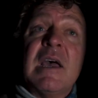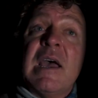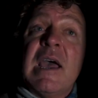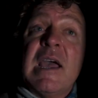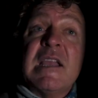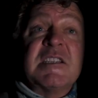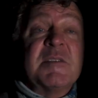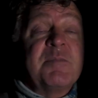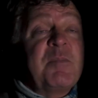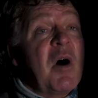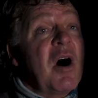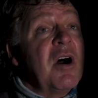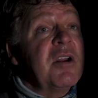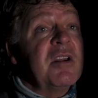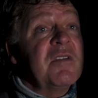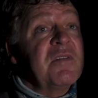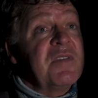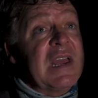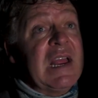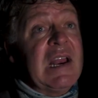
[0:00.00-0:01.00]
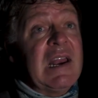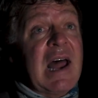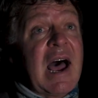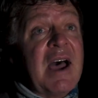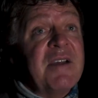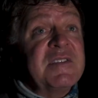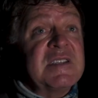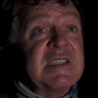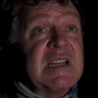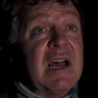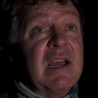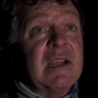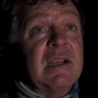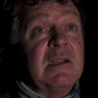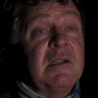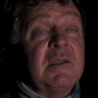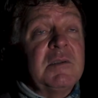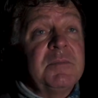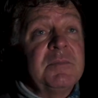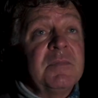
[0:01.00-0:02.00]
It's part of their life
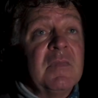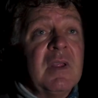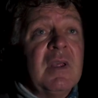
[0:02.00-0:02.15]
cycle,